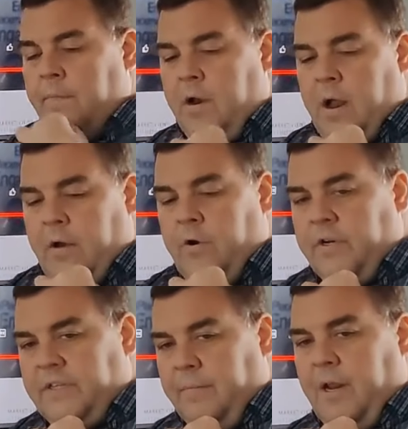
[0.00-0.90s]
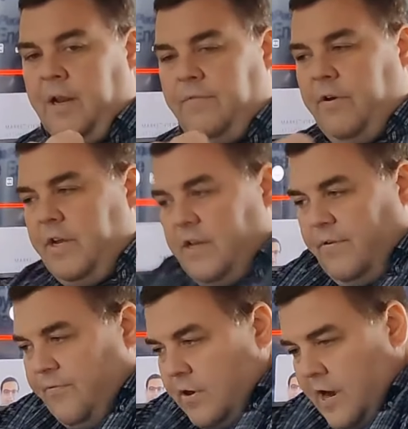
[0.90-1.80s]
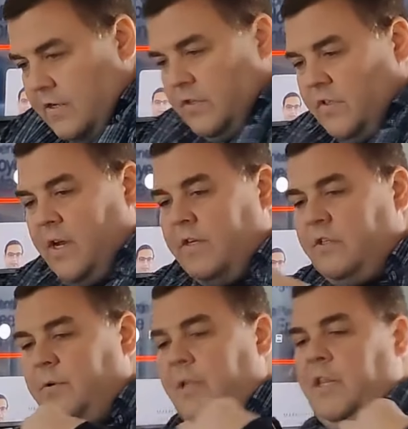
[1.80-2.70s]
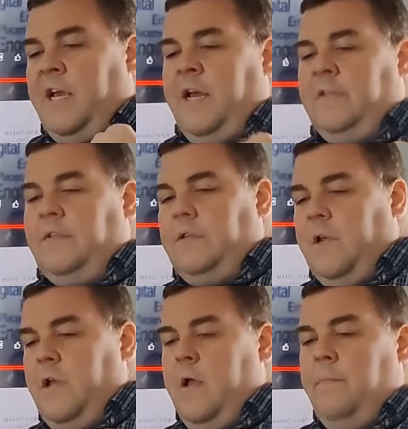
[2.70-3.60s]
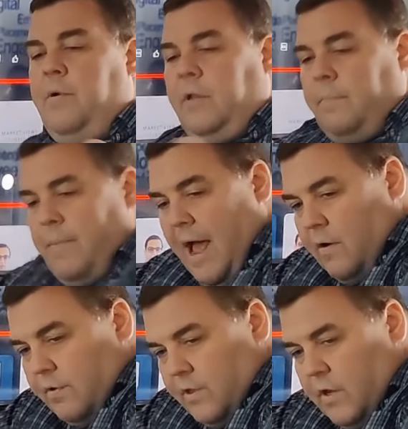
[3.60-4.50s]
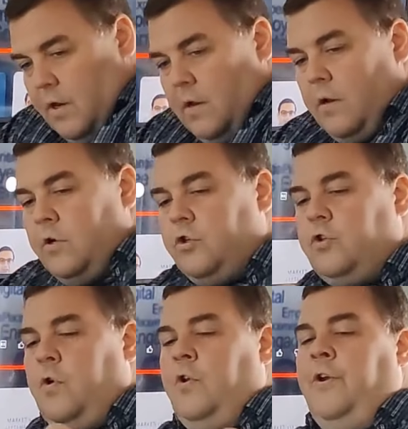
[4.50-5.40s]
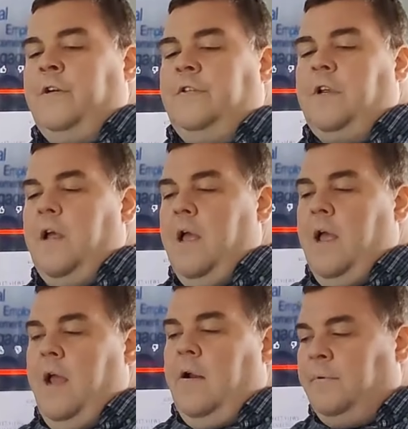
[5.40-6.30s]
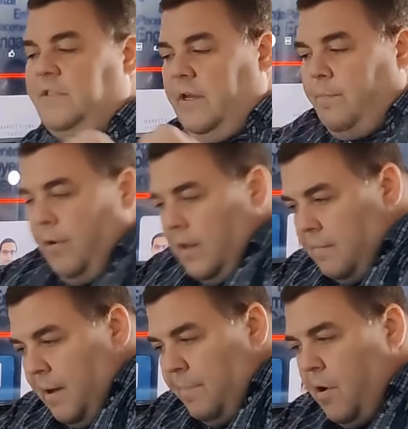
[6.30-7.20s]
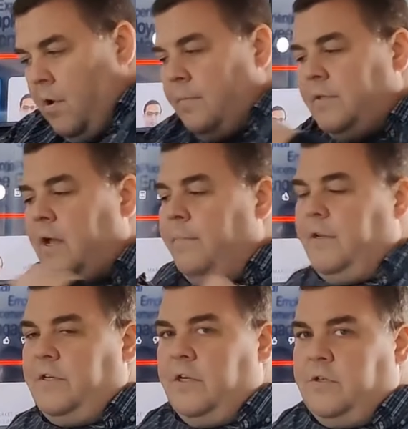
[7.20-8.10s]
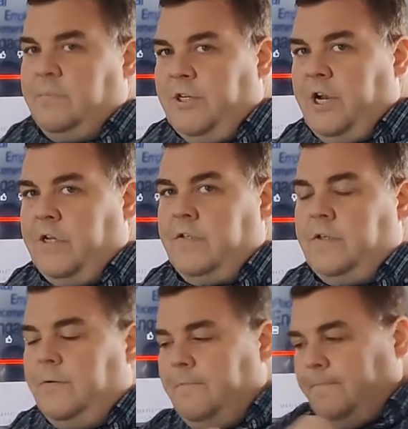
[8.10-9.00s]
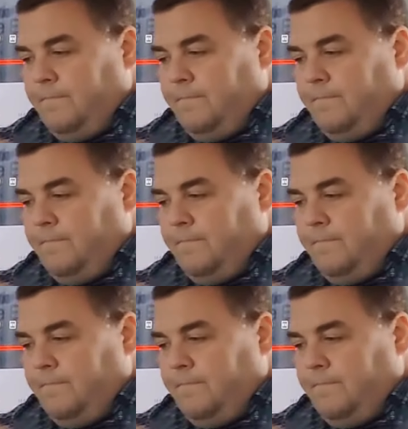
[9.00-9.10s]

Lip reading: But notice I'm getting a very different exercise doing this, pulling back with the shoulders and almost like bringing my palms up to touch my chest.